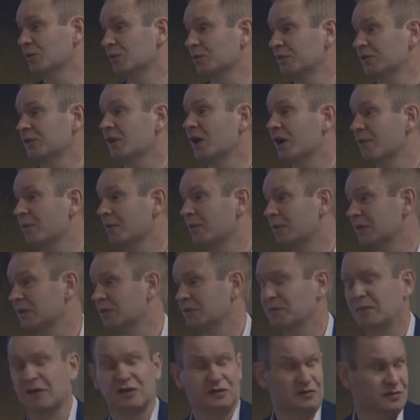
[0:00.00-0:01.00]
your cyber, but
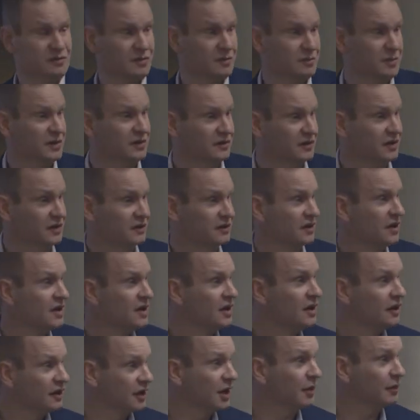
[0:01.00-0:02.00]
your bits of the business,
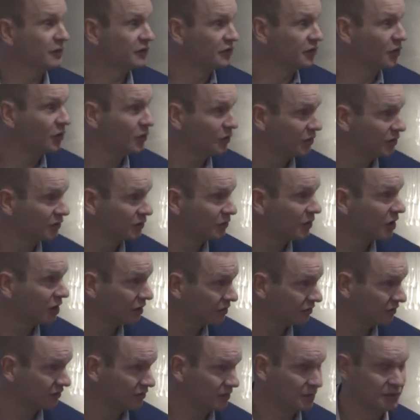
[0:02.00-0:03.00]
come and talk as well,
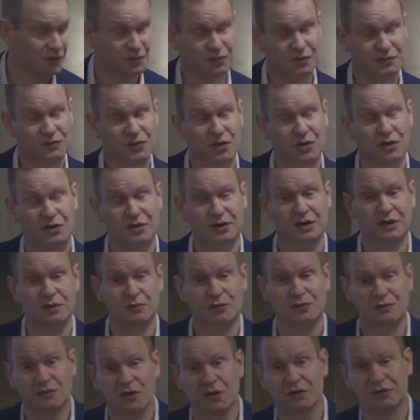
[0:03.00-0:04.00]
because it's something
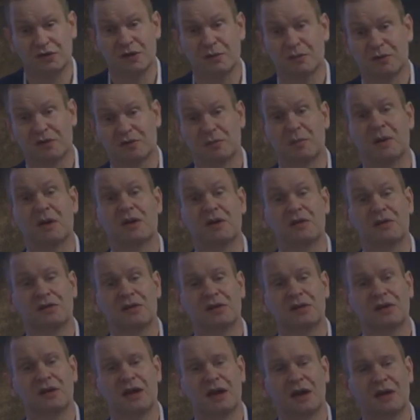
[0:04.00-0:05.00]
we've got some experience
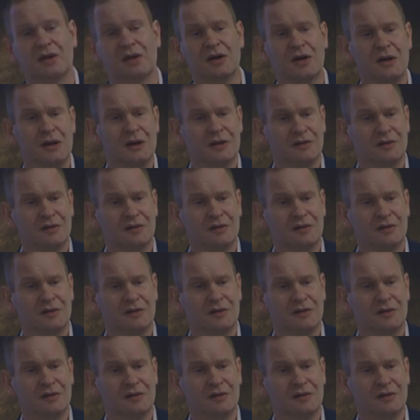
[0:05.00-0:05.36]
in now,